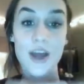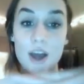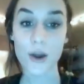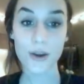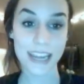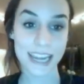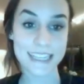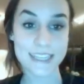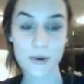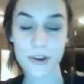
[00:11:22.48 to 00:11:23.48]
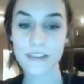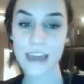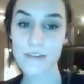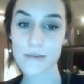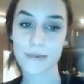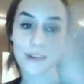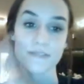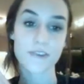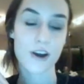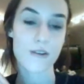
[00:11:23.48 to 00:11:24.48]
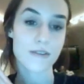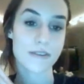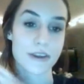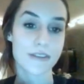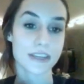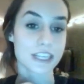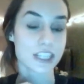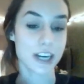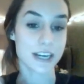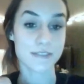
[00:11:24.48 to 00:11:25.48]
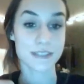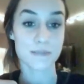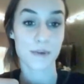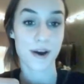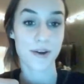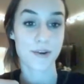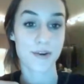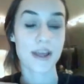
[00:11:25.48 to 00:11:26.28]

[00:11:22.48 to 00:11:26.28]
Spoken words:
Okay, so we've gave a brief overview of the constructivist model,